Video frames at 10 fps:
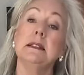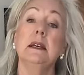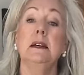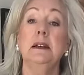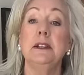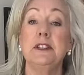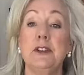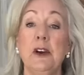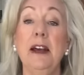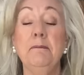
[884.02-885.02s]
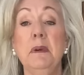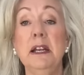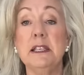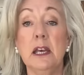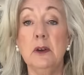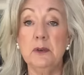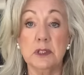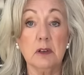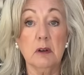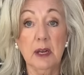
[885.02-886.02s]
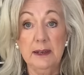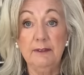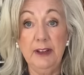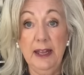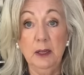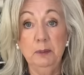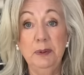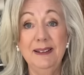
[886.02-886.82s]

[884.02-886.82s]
to, to not have my toes crying for help.